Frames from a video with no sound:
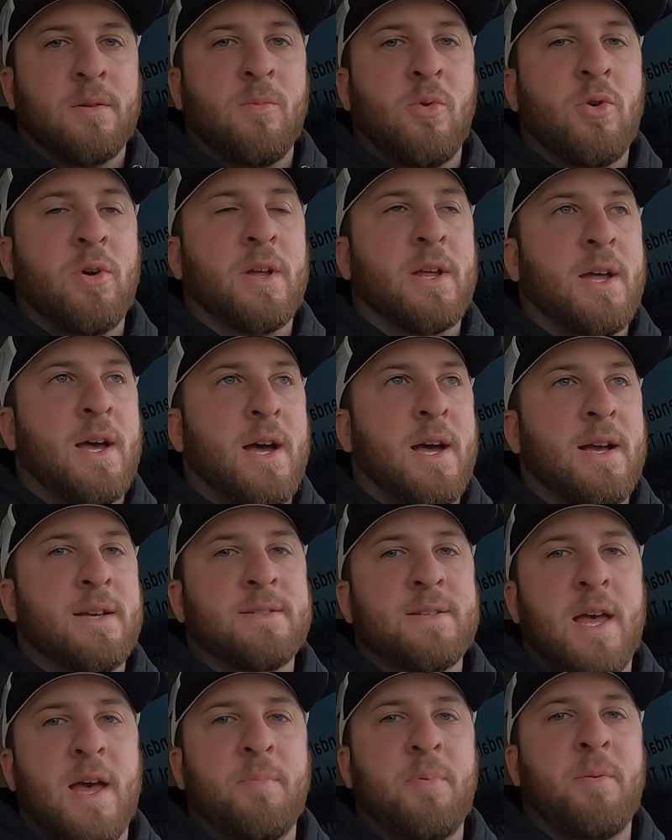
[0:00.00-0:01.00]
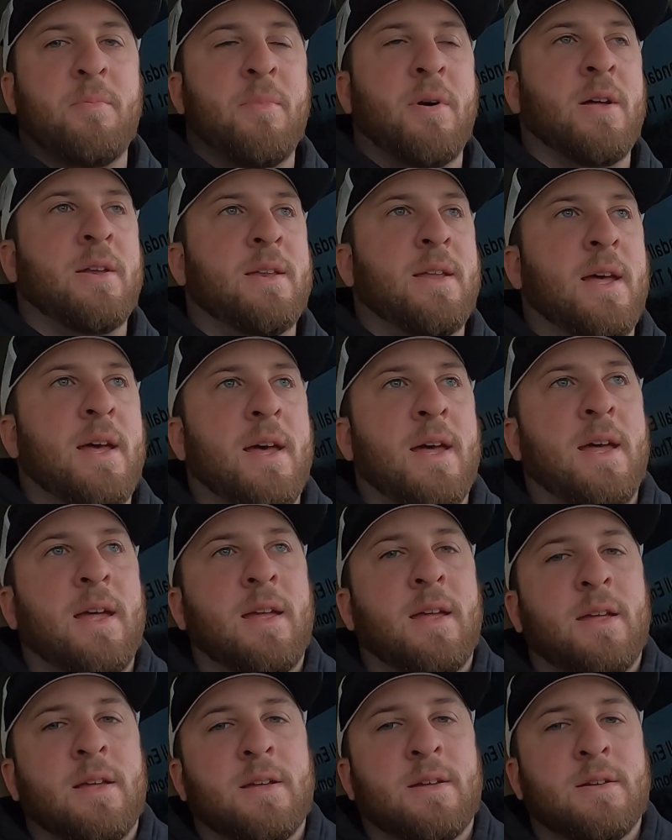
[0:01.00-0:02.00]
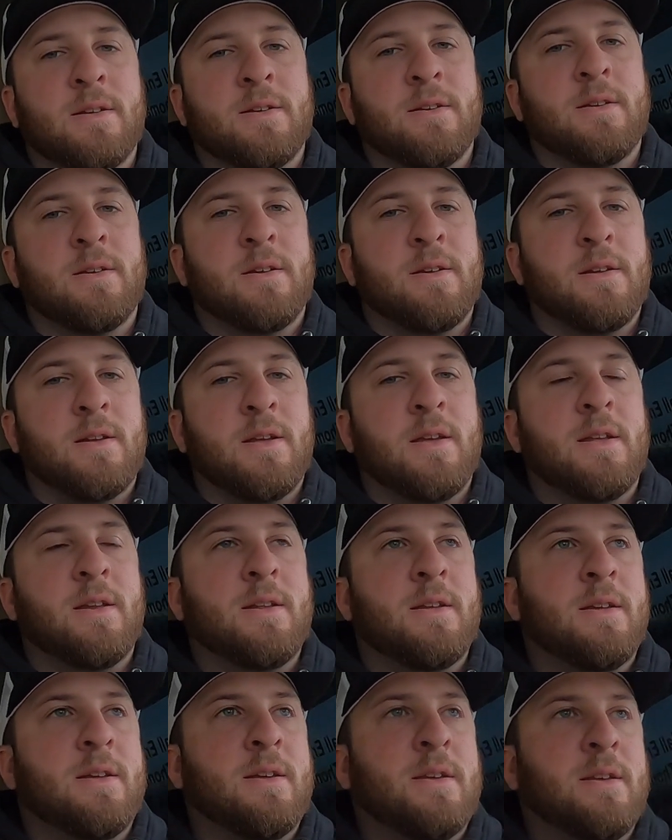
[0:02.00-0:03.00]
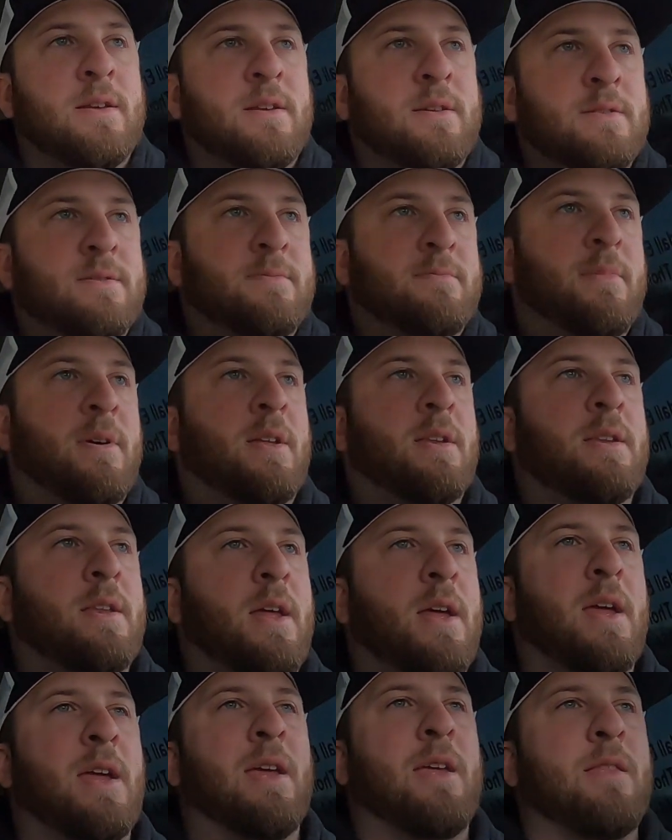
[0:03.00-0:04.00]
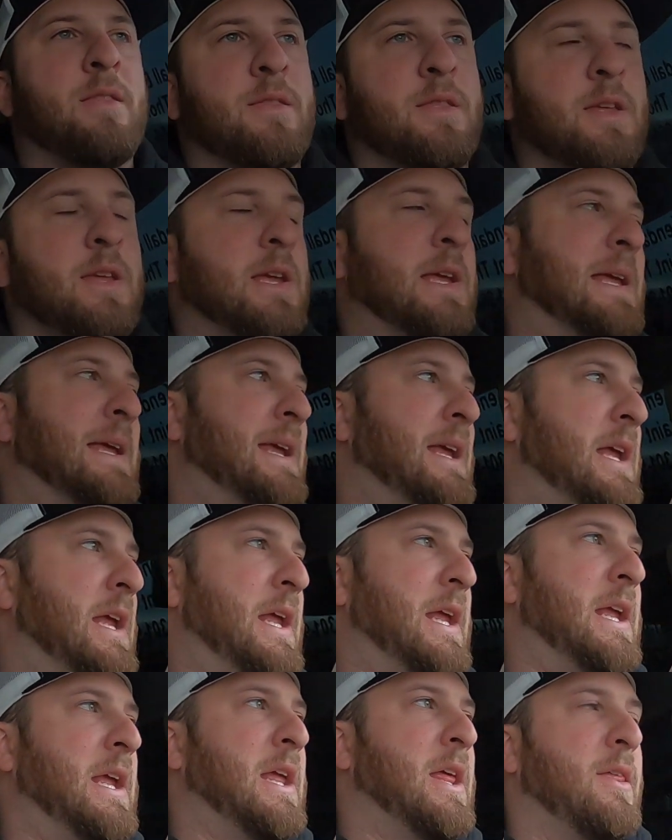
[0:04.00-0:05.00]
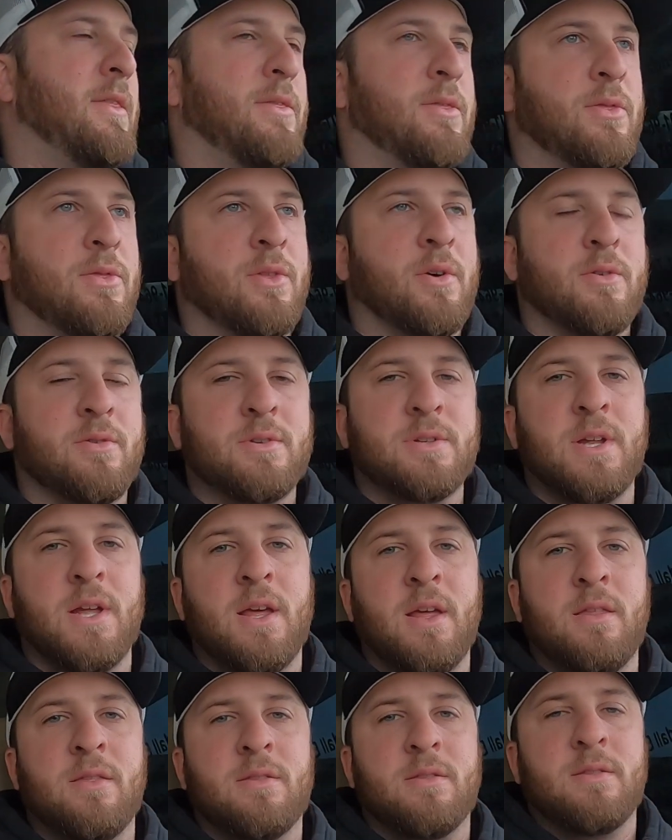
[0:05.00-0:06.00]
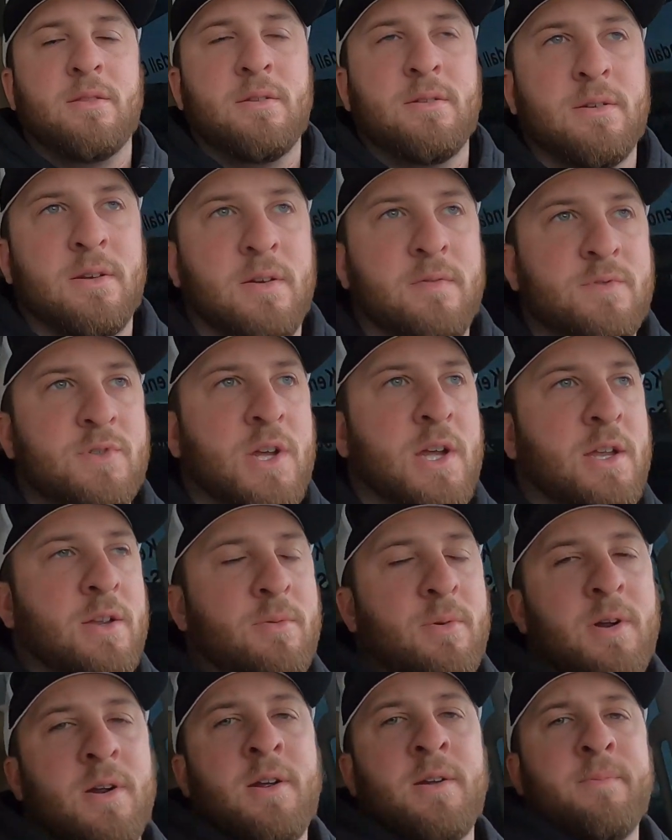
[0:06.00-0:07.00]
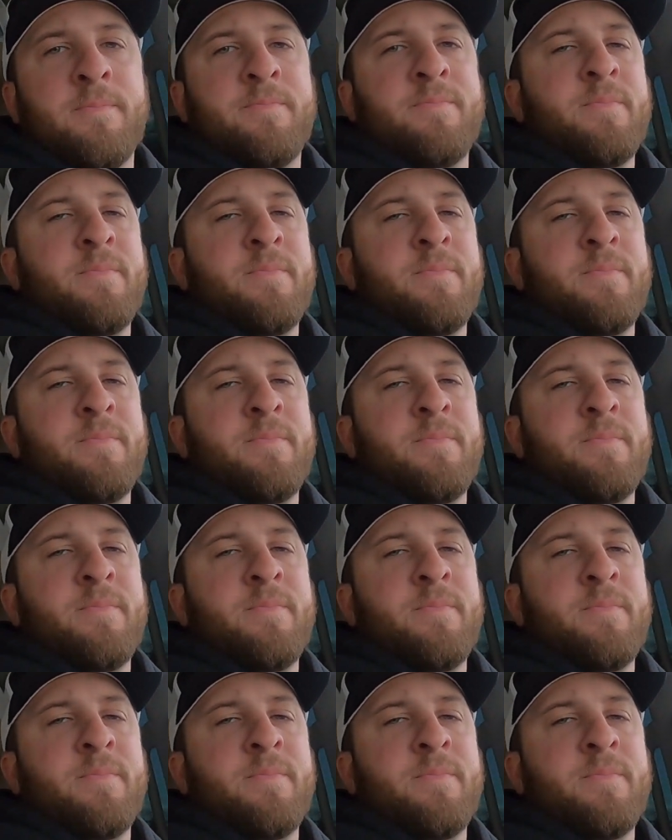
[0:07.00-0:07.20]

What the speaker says: Morning guys, happy Monday. It is Monday the 13th of January.